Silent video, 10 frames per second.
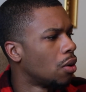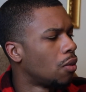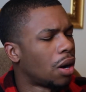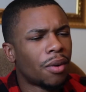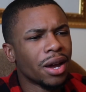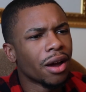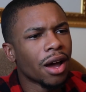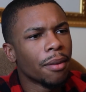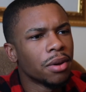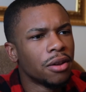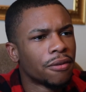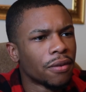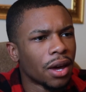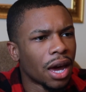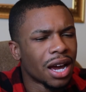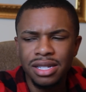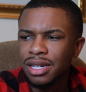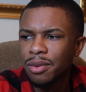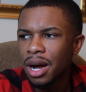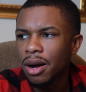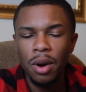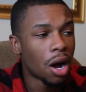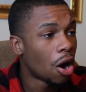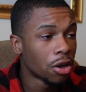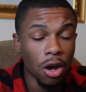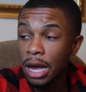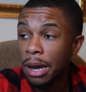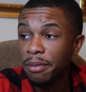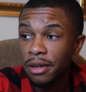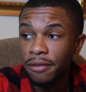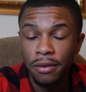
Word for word: why y'all got beef? Actually, why all y'all got beef?